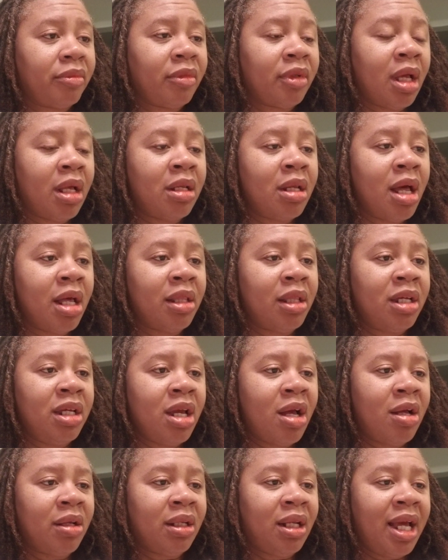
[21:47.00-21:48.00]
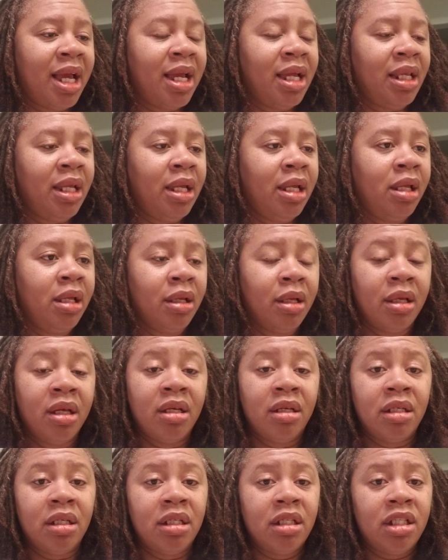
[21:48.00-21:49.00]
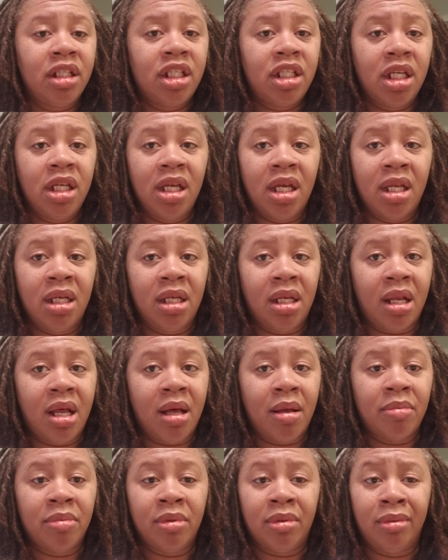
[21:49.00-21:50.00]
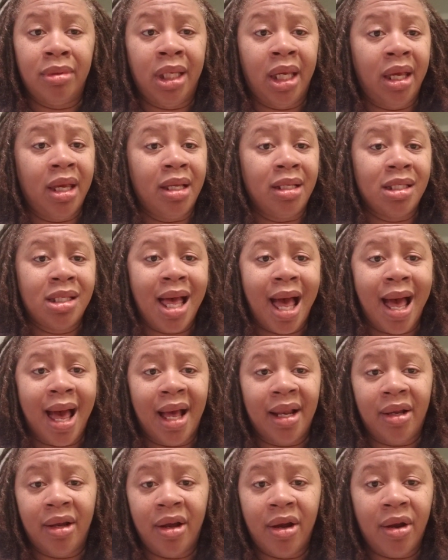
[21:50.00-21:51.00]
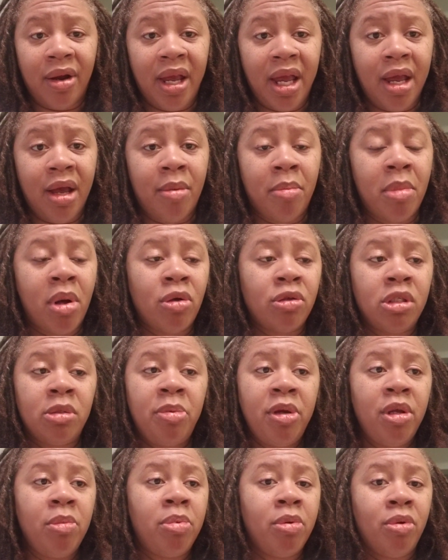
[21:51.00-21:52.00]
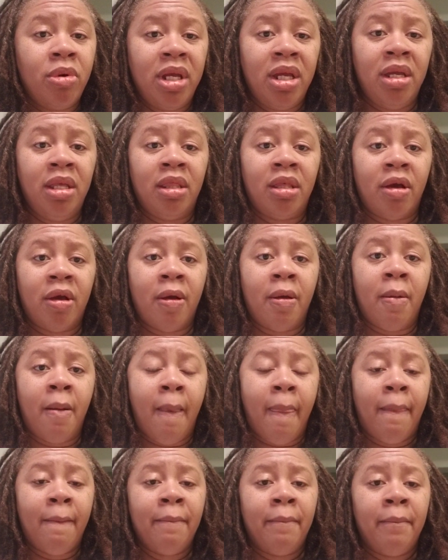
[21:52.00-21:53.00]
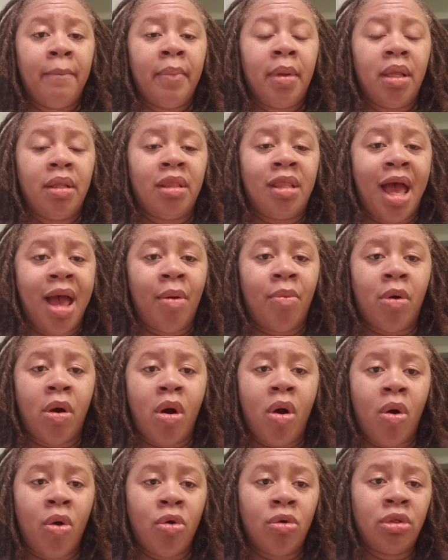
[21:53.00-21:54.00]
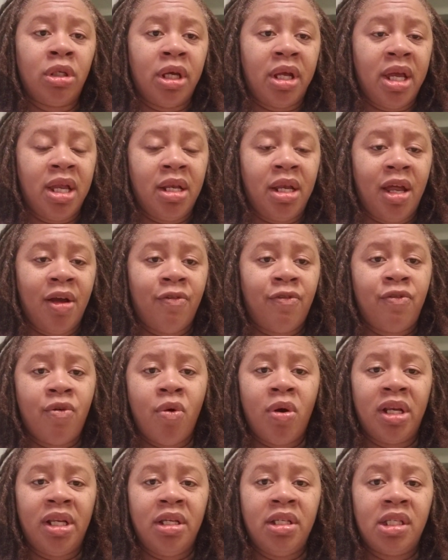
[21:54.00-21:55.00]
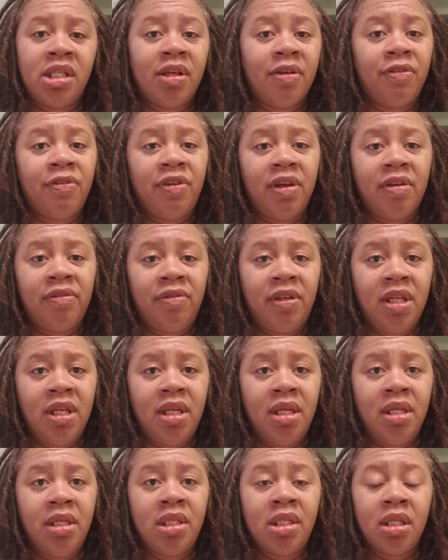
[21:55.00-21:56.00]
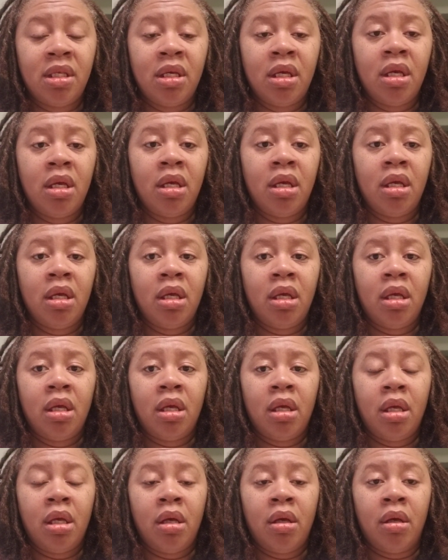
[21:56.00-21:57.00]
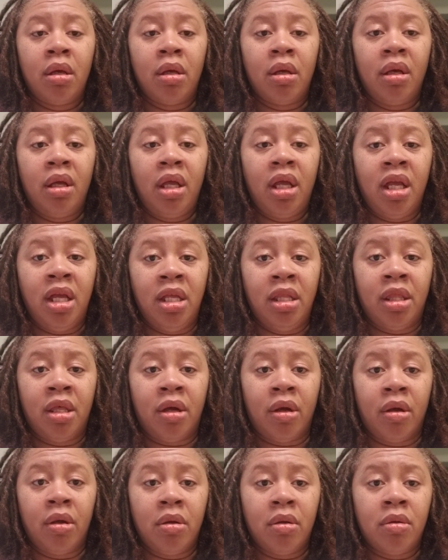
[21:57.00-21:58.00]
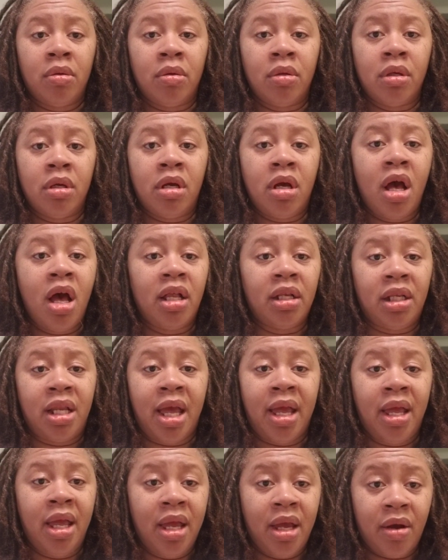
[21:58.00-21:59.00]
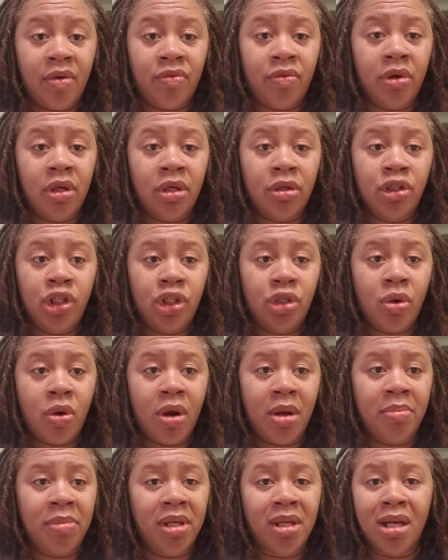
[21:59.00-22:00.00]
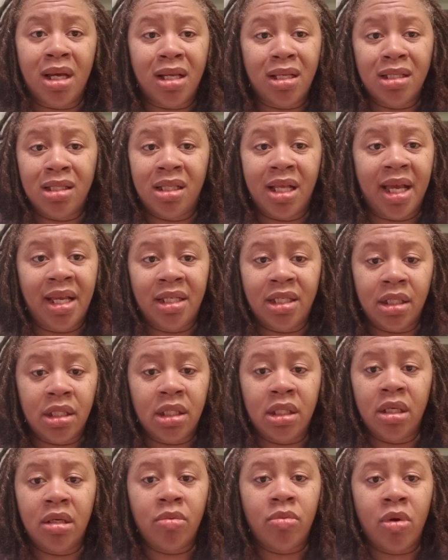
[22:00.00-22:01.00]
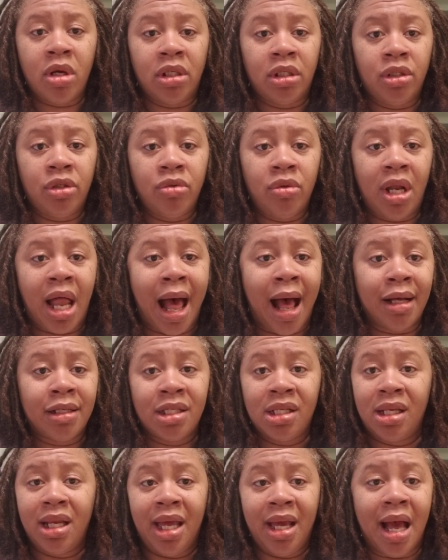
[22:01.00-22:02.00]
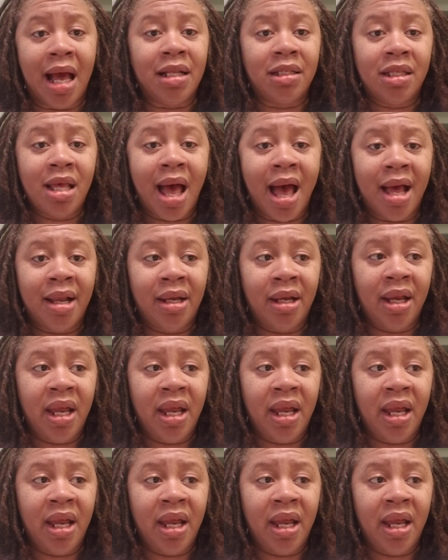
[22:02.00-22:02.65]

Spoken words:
another young lady, she ended up getting tired of her hair. Most people either that were older, in their 40s to 50s, either cut their hair real short because they just didn't want to do locks and they got tired of the